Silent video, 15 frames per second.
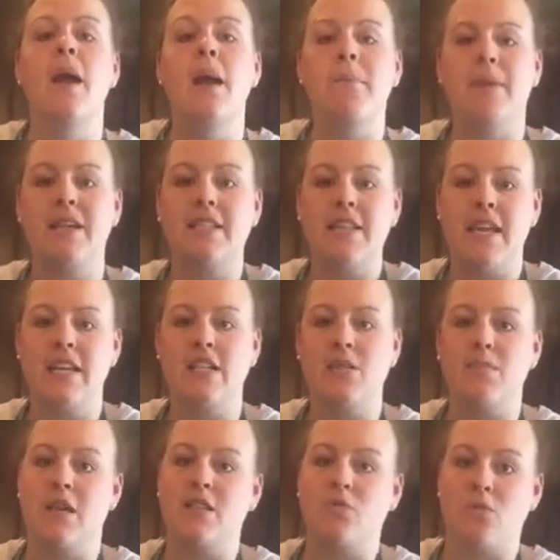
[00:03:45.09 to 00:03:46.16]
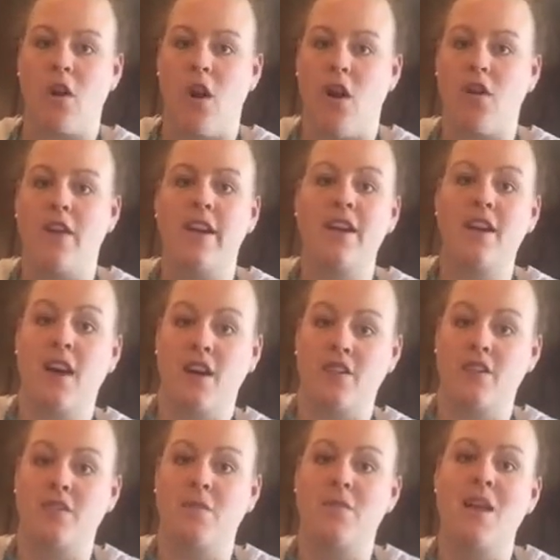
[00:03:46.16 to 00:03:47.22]
my taste buds were already
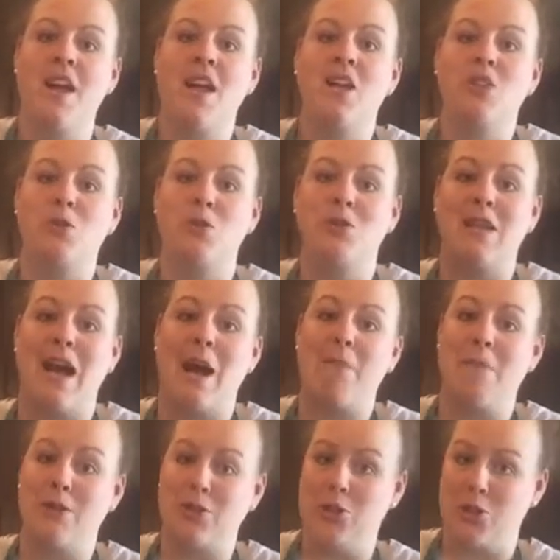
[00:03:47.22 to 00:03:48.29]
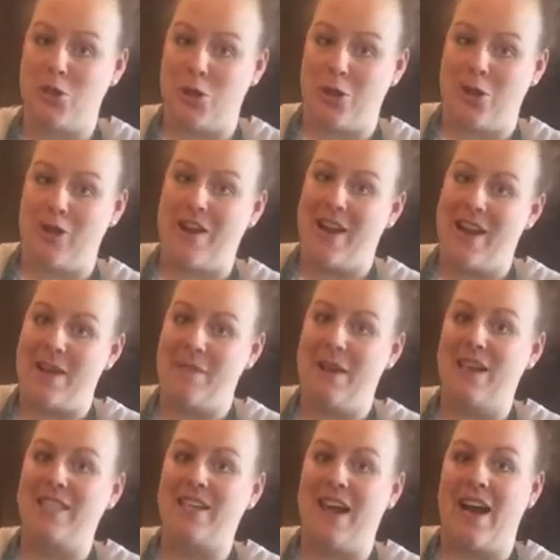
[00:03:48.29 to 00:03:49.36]
accustomed to that much sugar in my
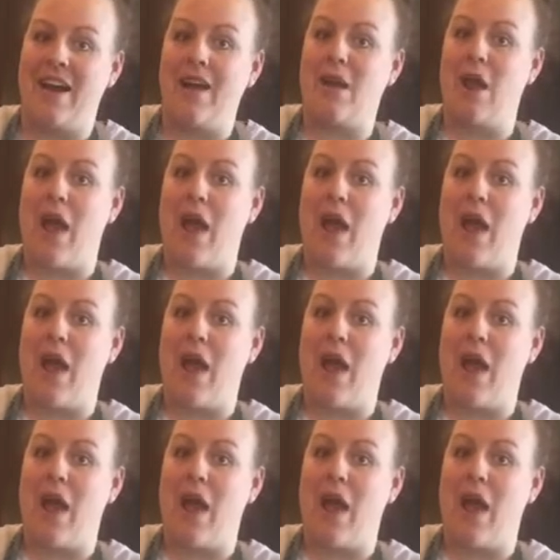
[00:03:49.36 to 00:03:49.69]
diet,